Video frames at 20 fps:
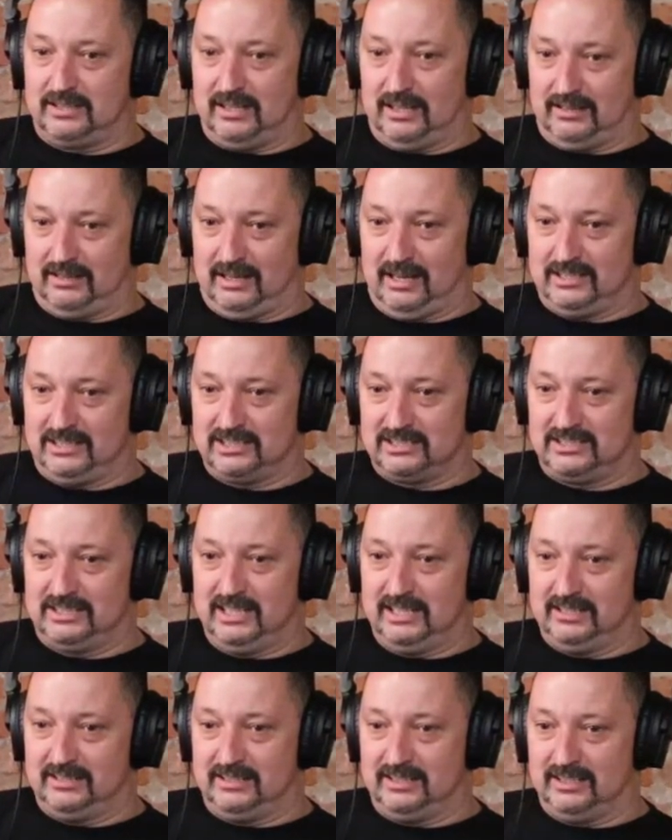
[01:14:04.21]
I just
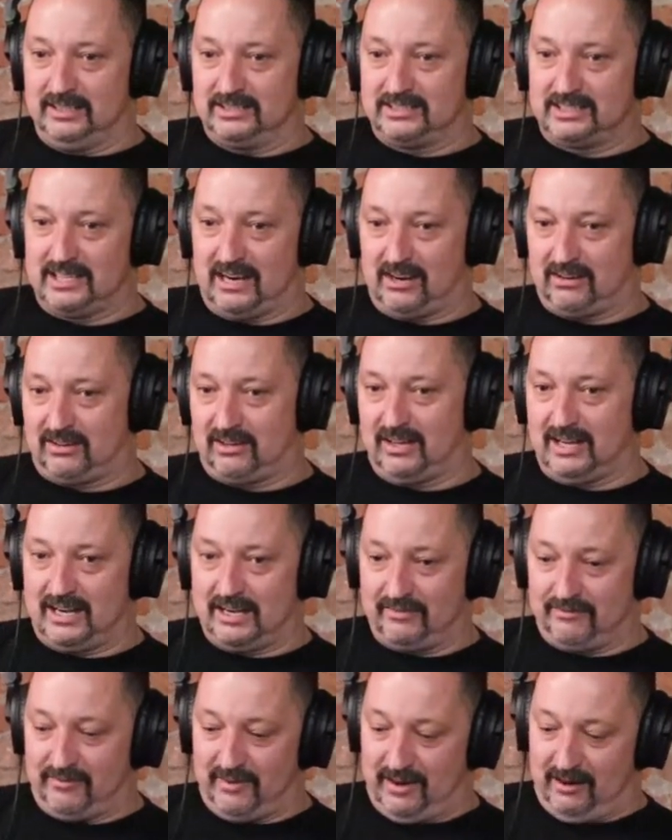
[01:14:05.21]
did the South Carolina
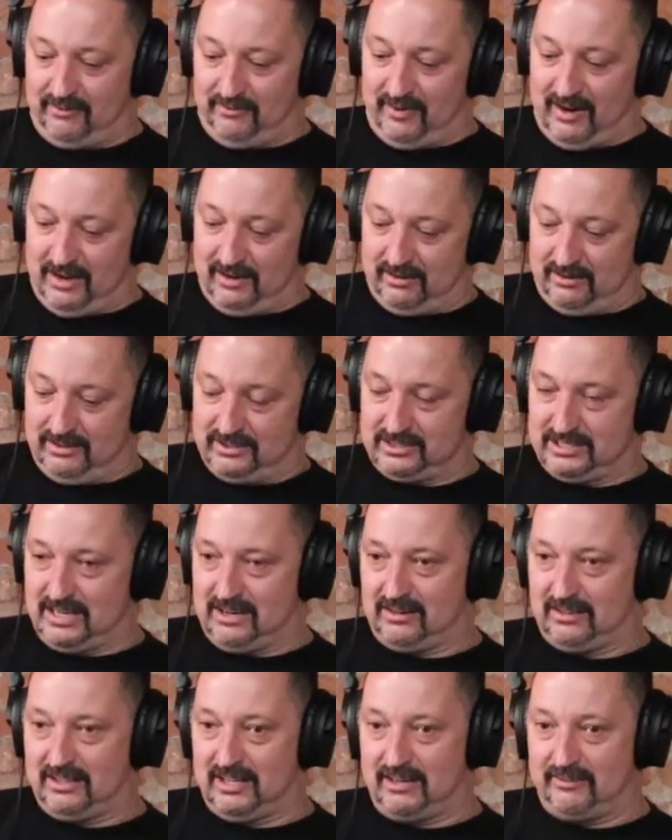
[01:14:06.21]
firefighter, the South
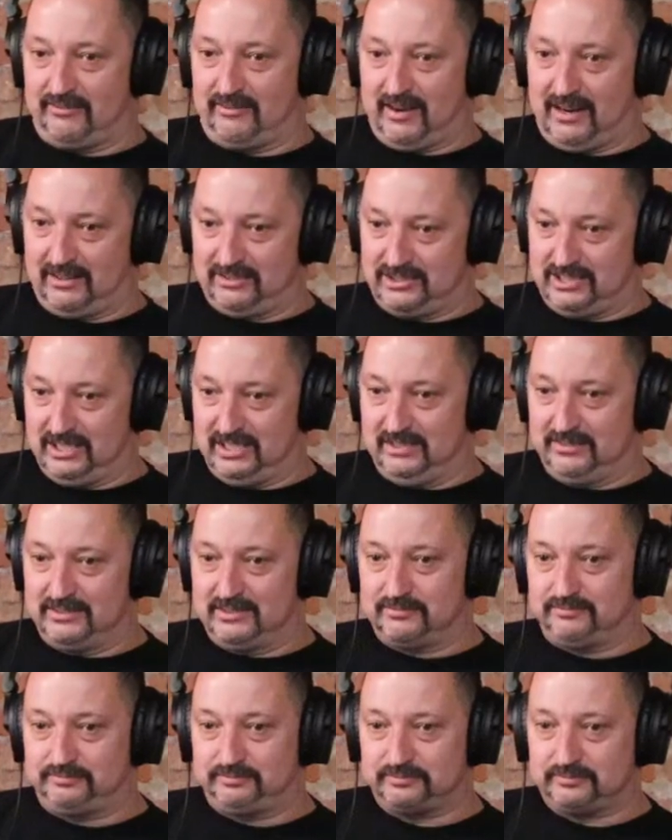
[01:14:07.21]
Carolina fire chiefs.
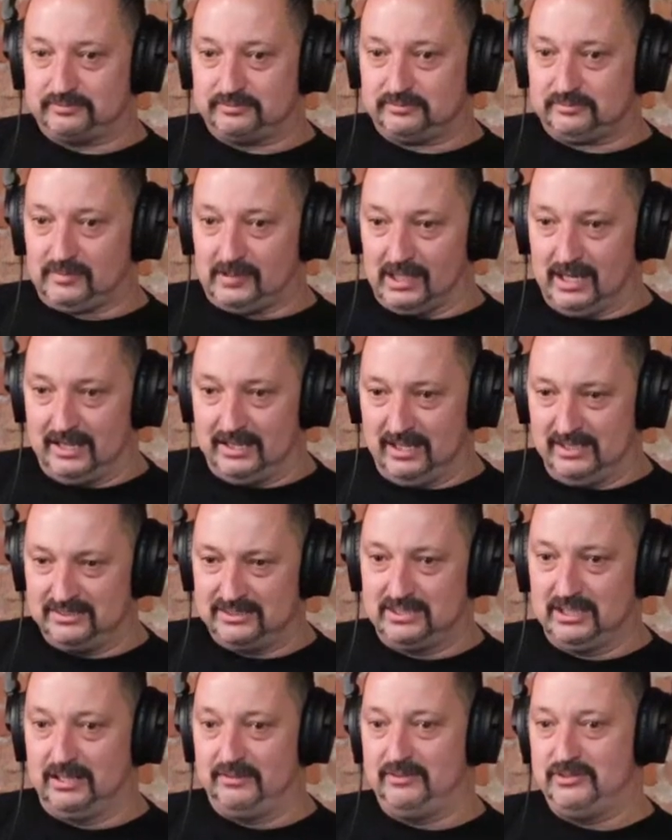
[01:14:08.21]
I've done
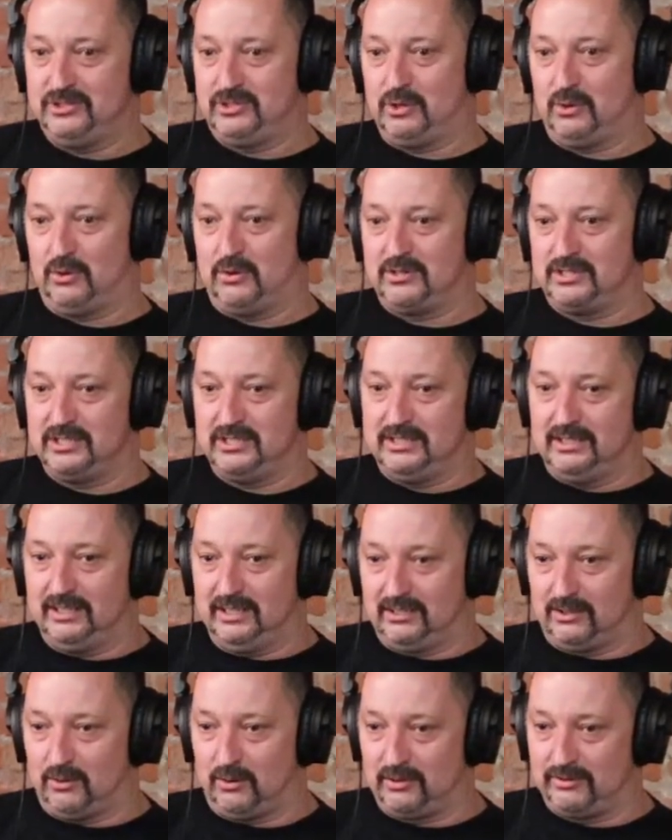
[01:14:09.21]
stuff in Georgia and then of
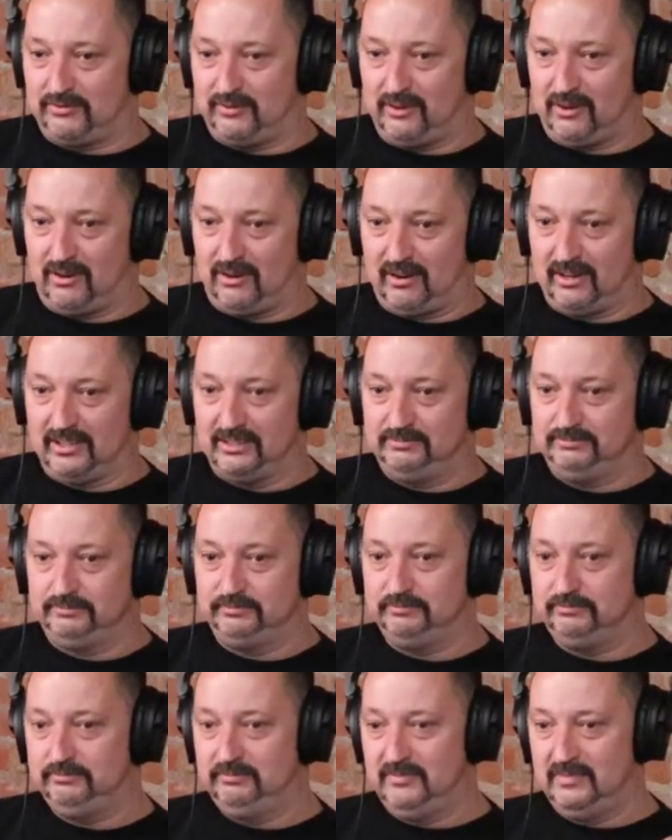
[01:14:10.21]
course Florida,
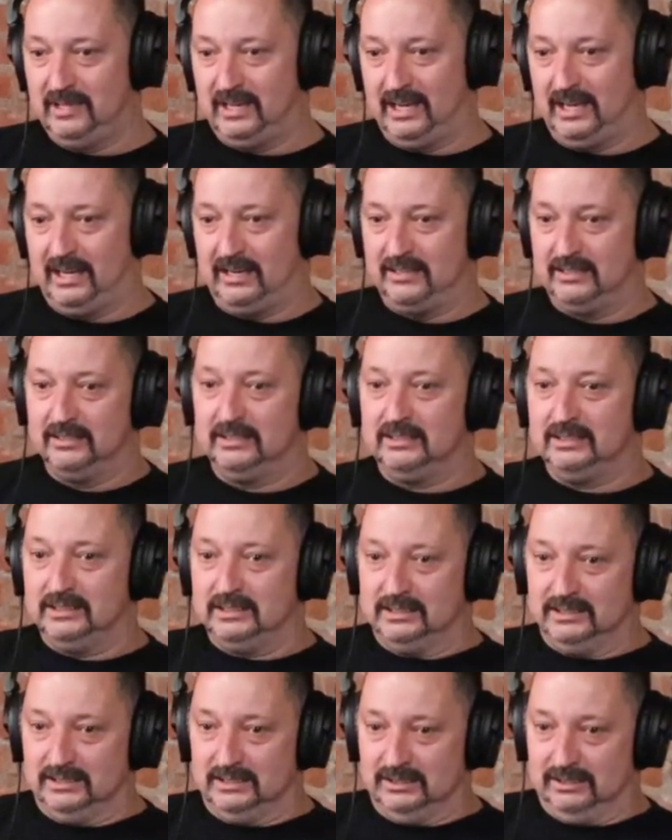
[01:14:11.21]
and
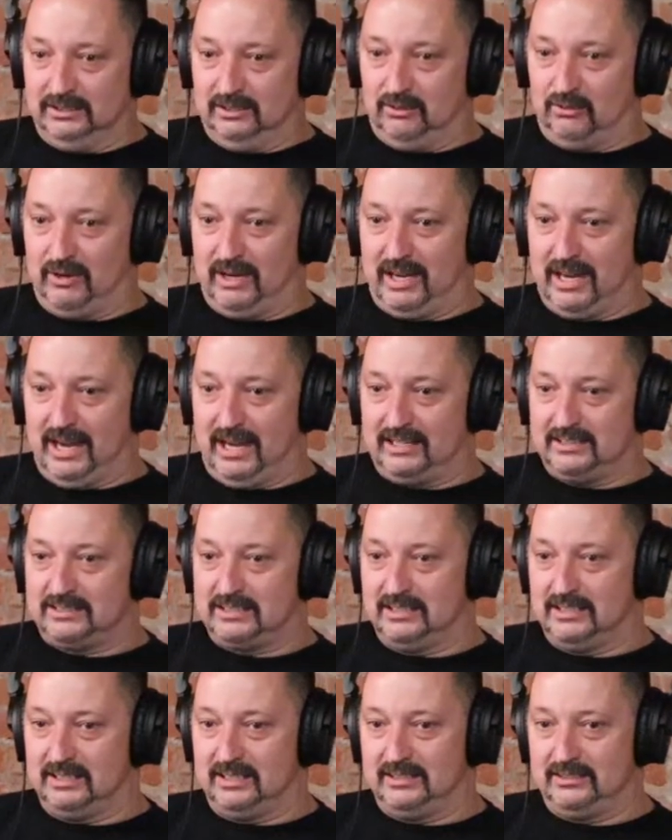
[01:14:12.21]
we got
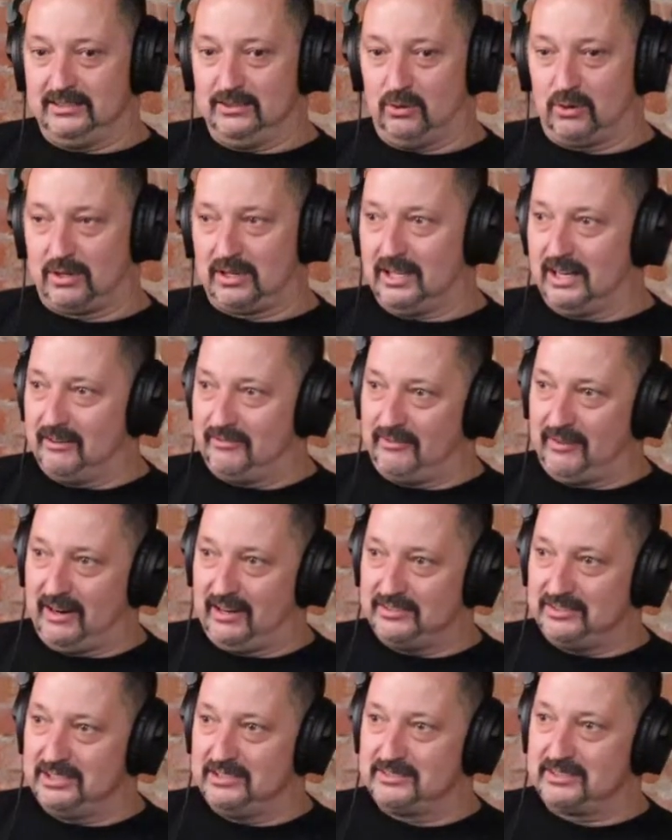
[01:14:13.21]
North Carolina fire
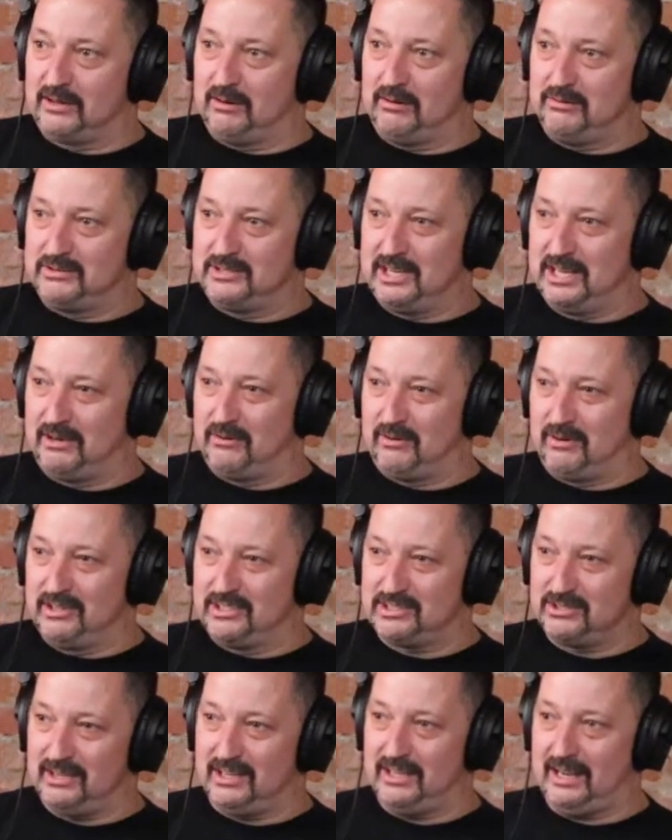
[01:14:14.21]
chiefs coming in January.
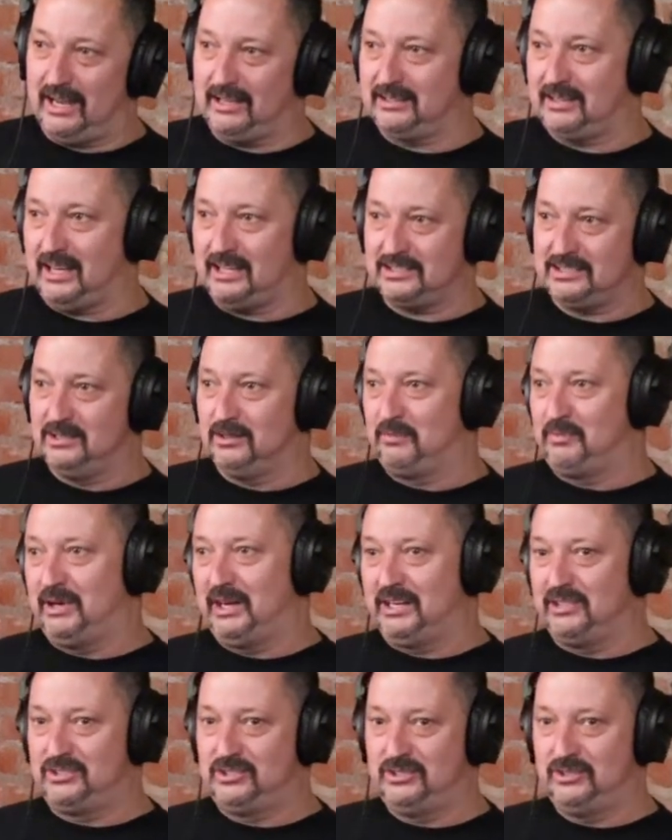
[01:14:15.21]
So I still pick
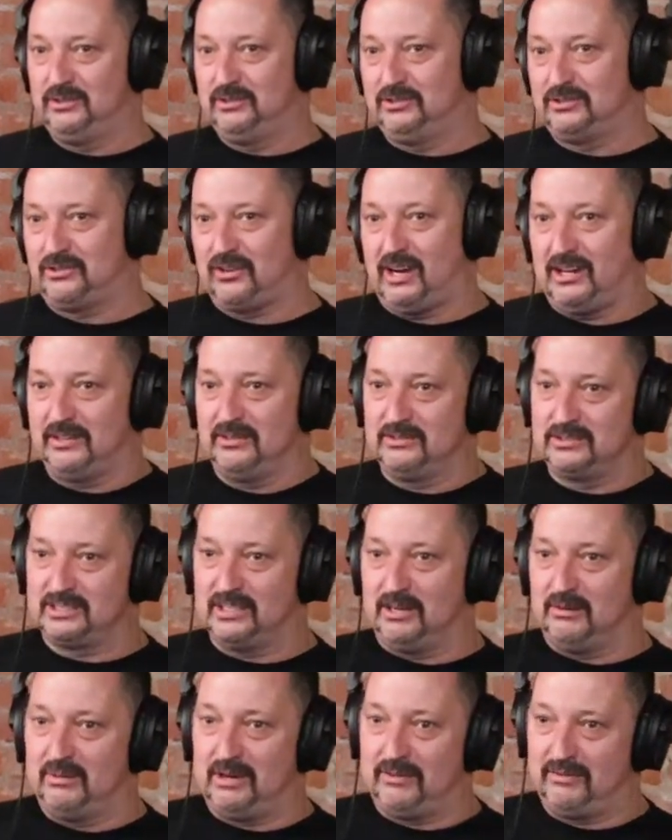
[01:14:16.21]
and choose, try to do
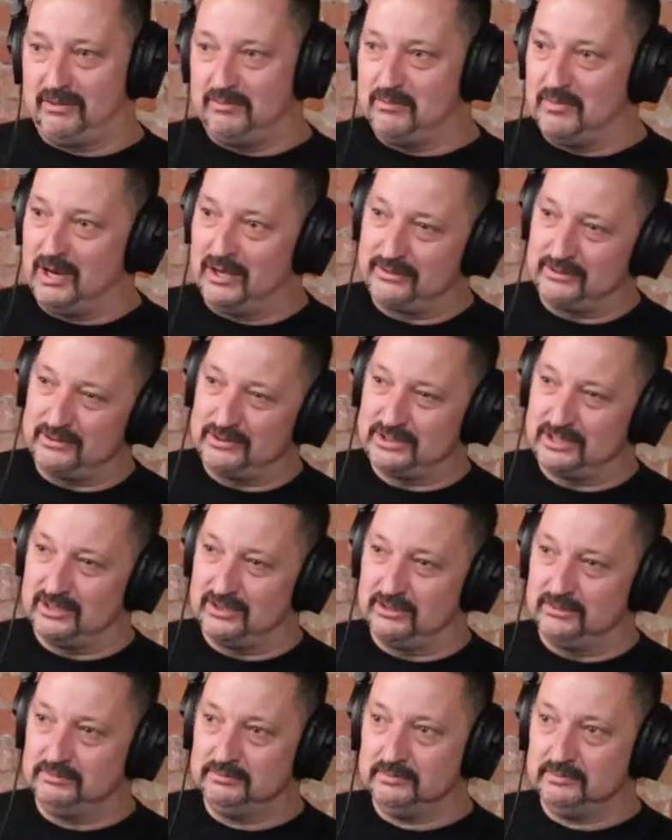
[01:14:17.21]
something every month or so.